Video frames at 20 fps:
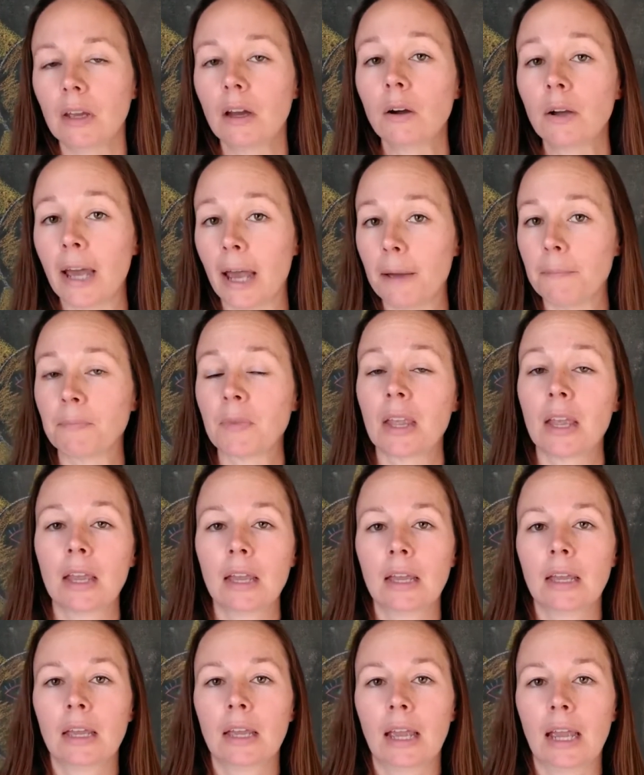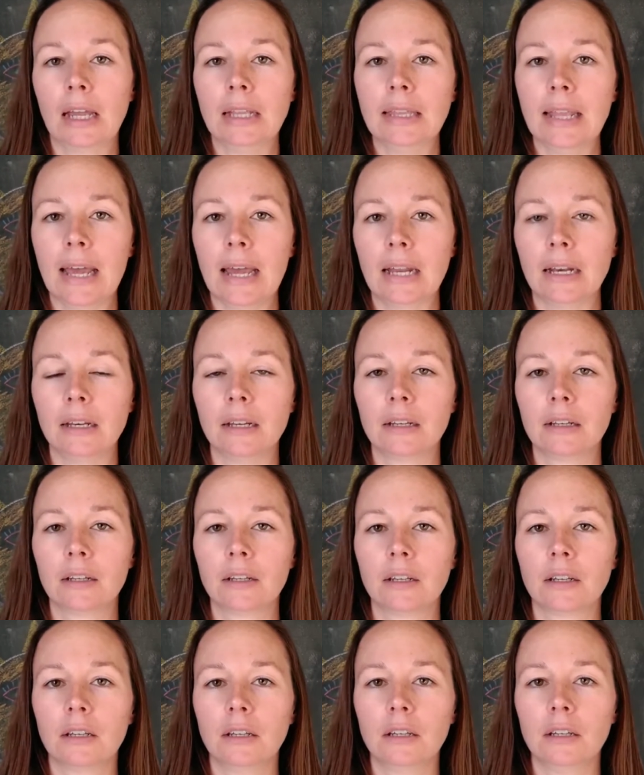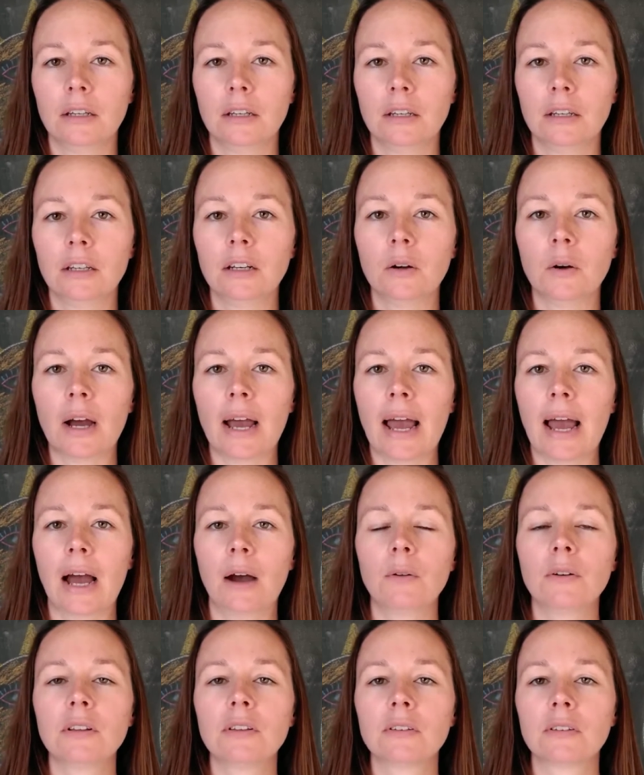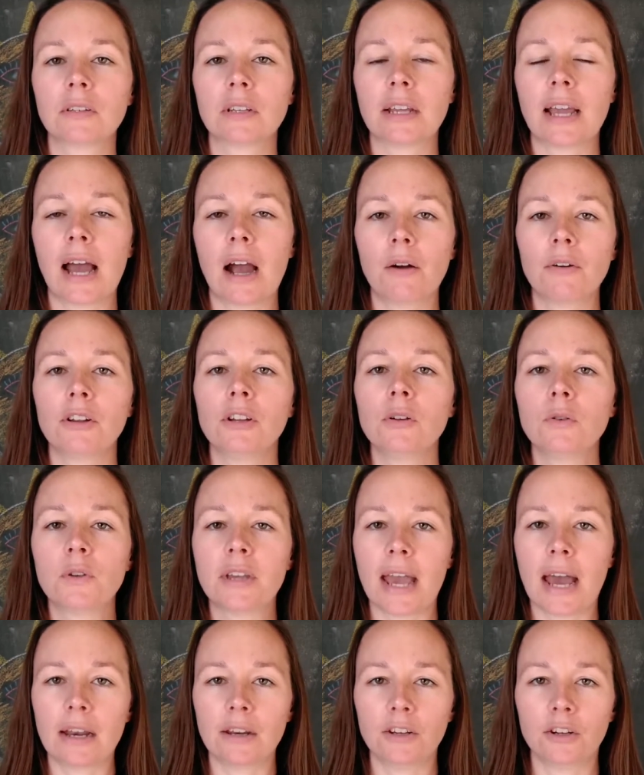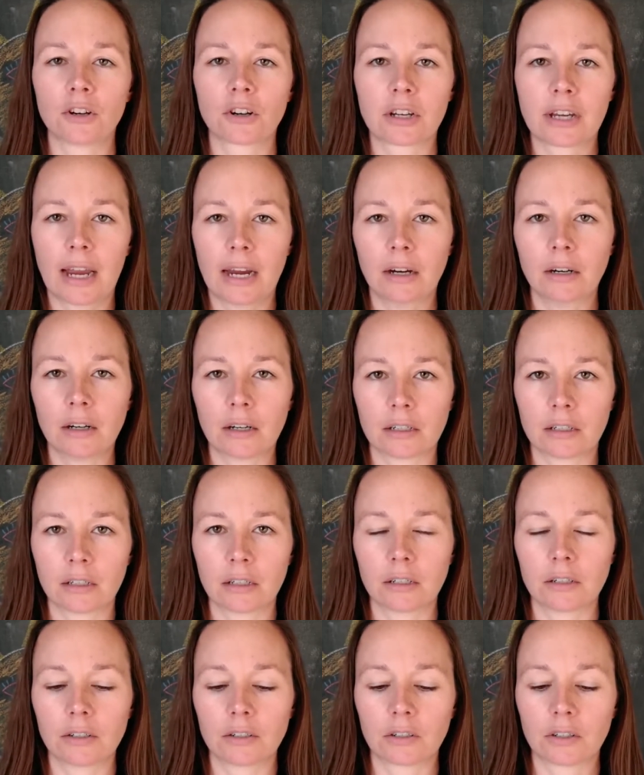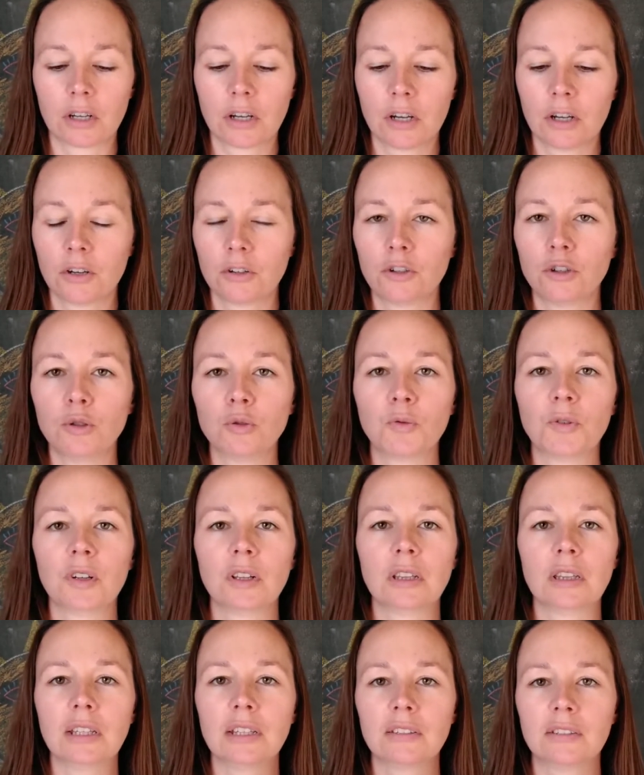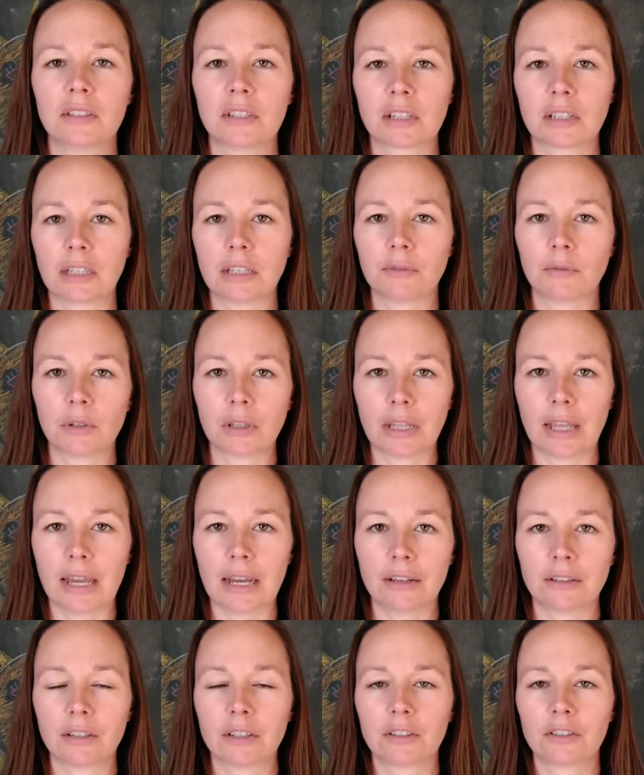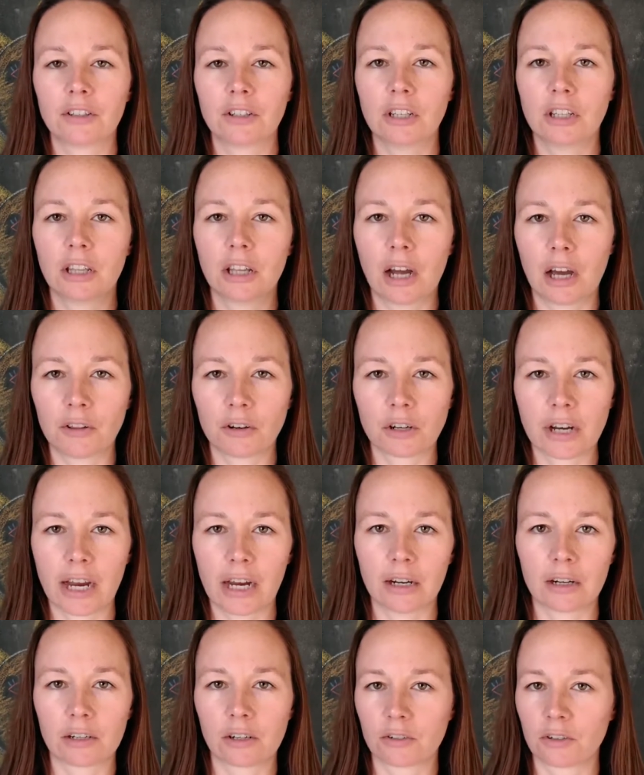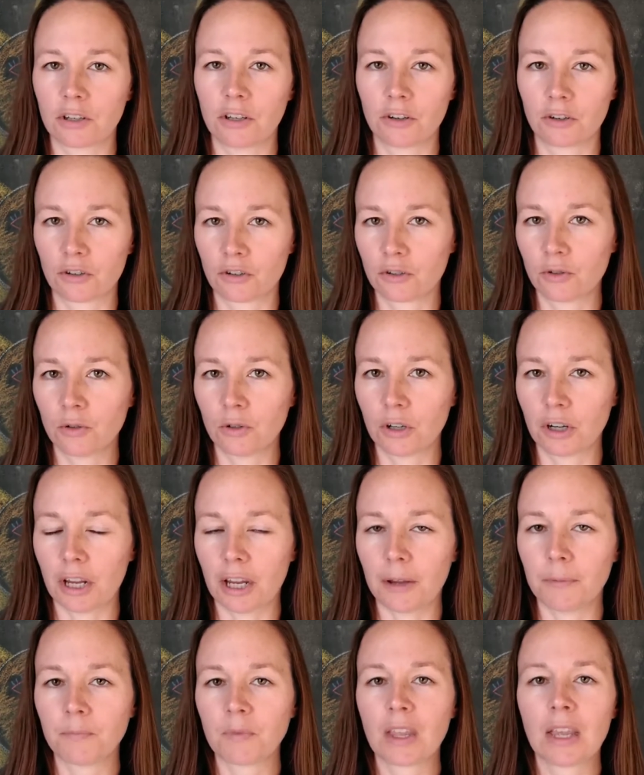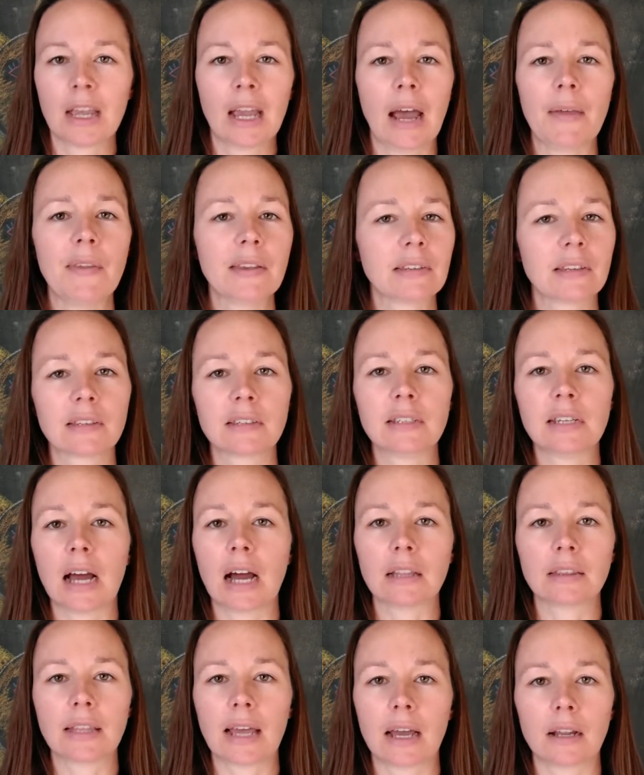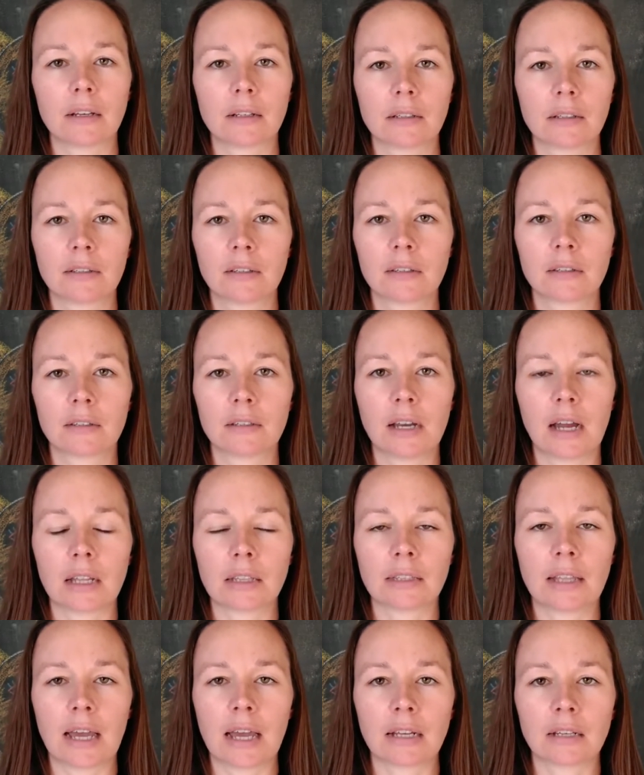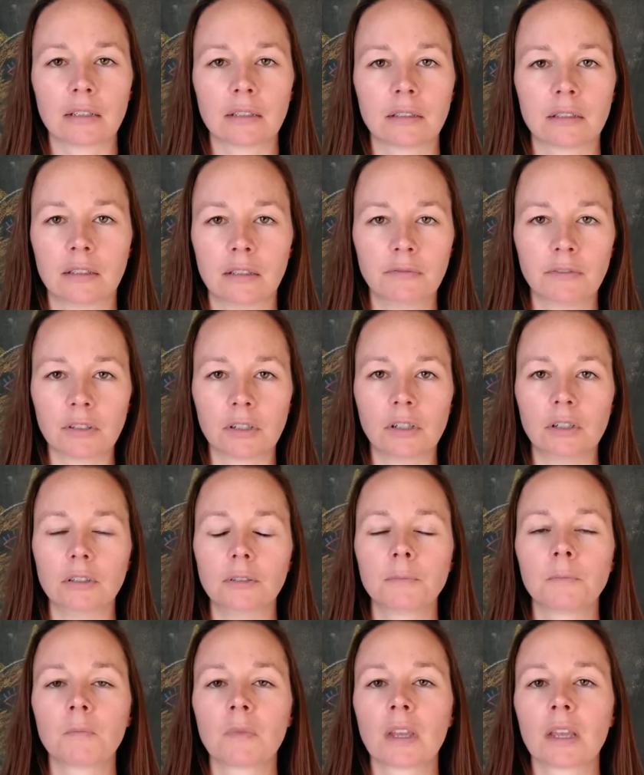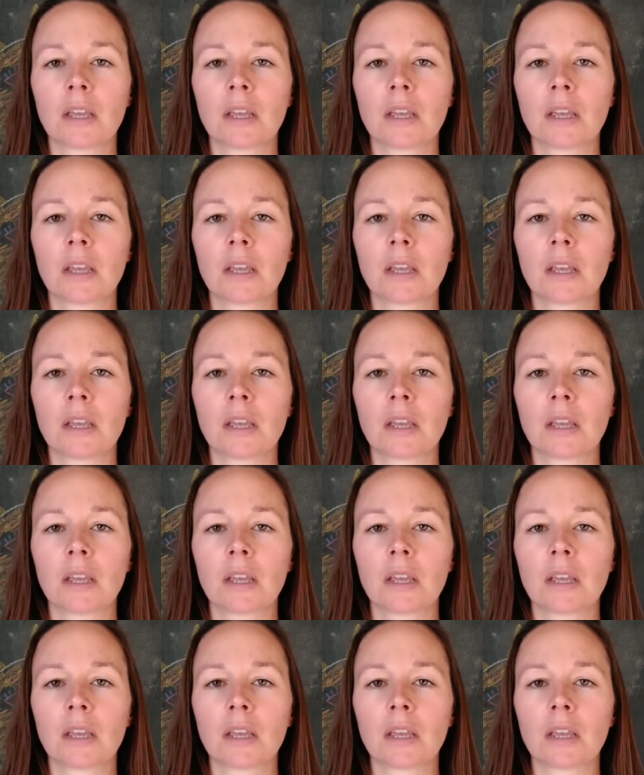Okay, and then, you know, how do you get your characters to realistically relate to the other characters in your story? And this is not that difficult.